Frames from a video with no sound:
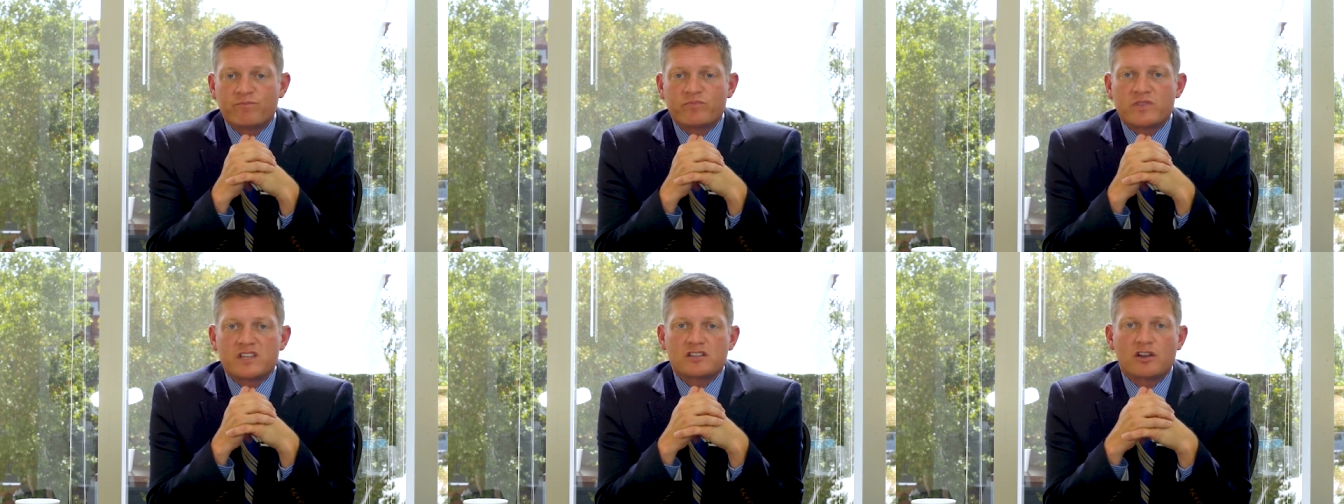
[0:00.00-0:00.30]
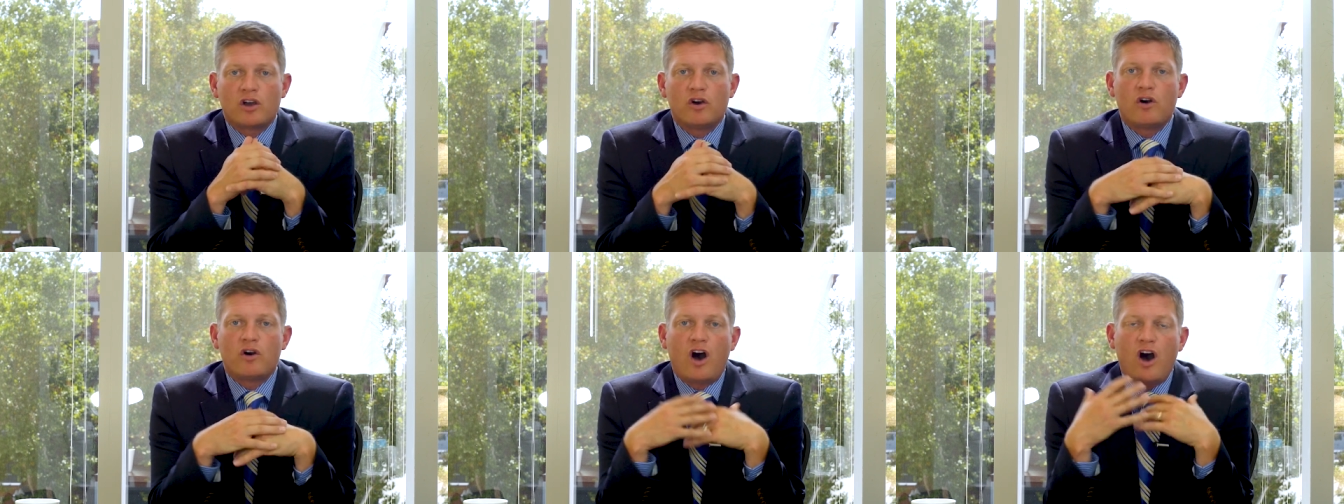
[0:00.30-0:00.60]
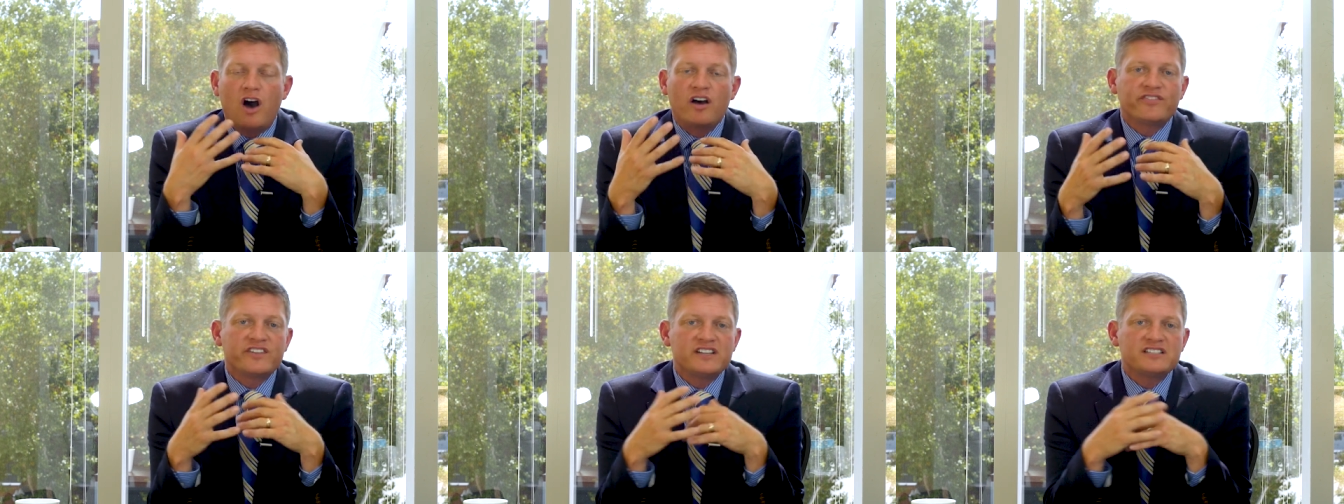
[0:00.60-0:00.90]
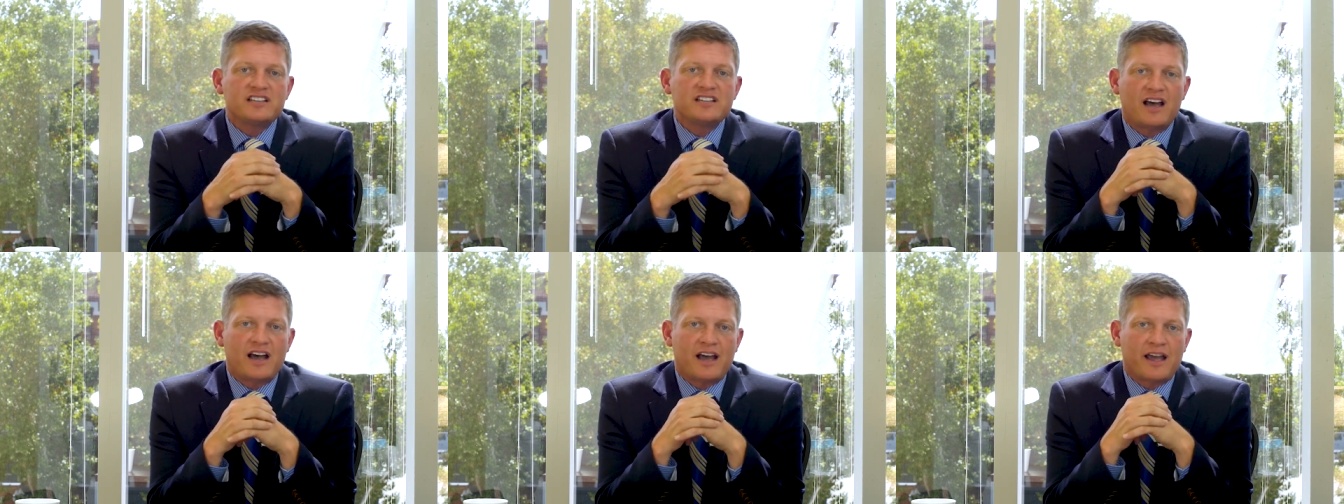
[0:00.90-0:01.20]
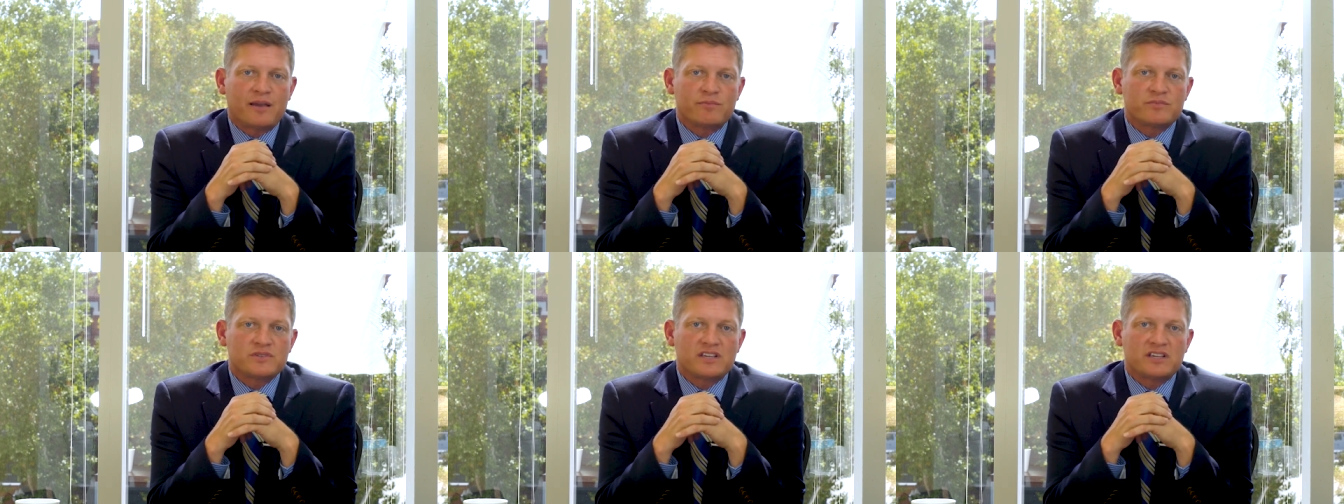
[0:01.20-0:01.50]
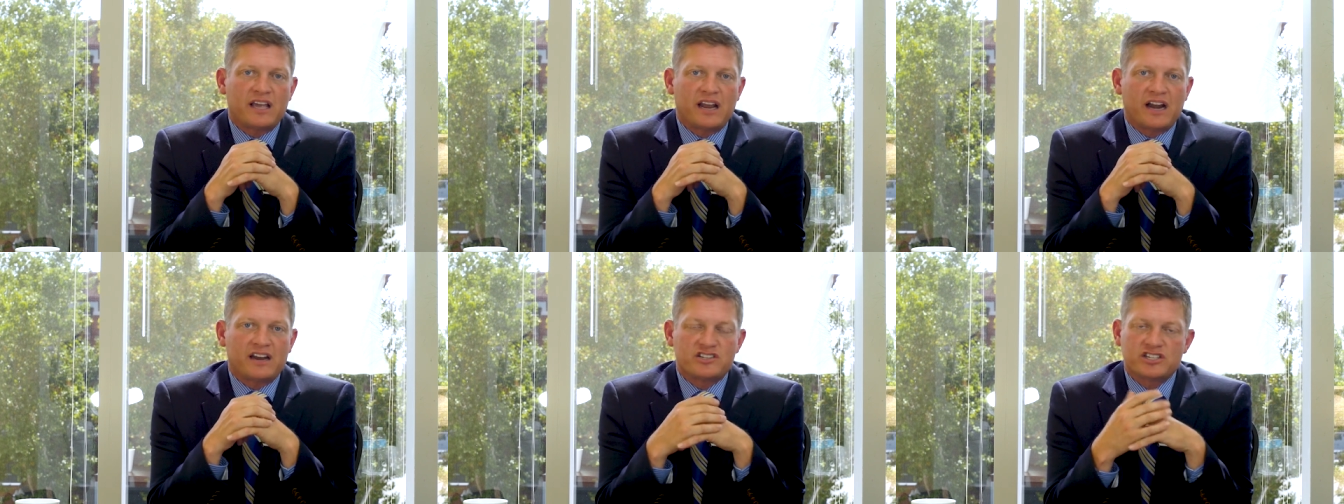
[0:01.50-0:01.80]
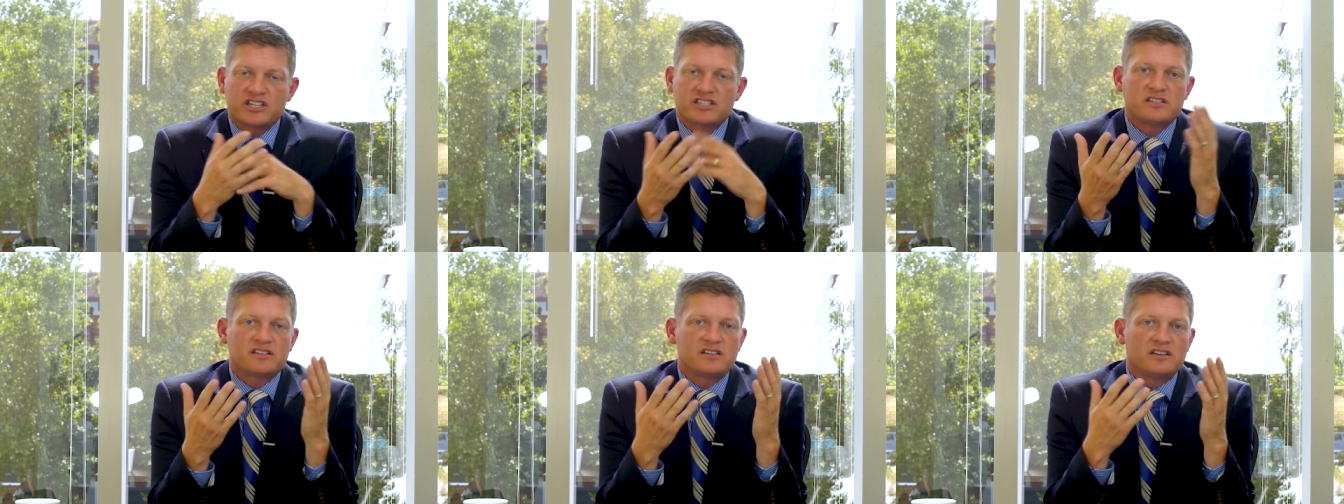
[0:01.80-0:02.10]
So oftentimes, and
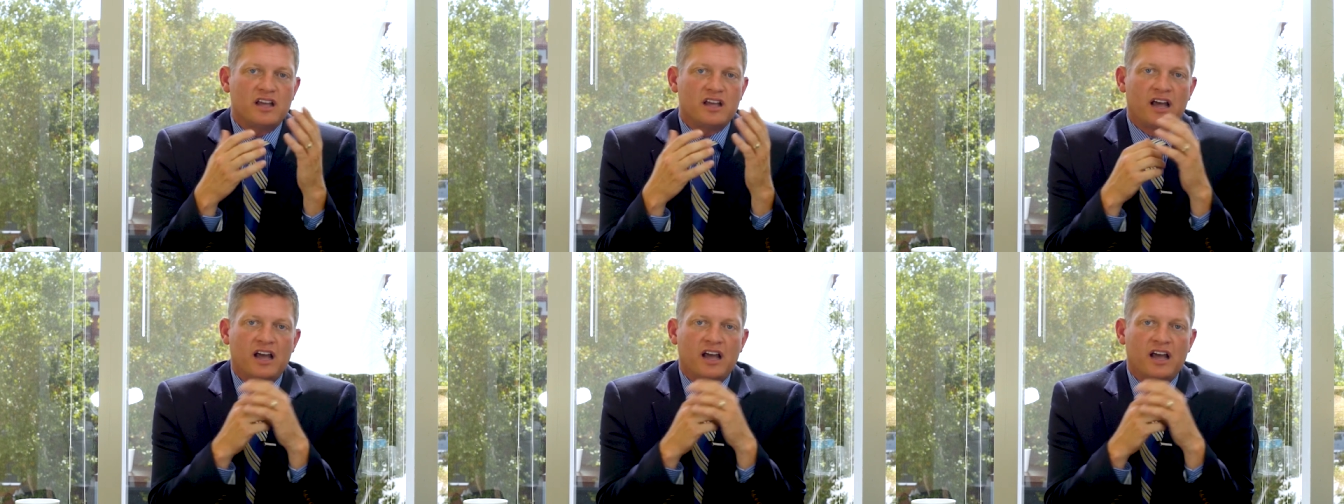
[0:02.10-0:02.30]
just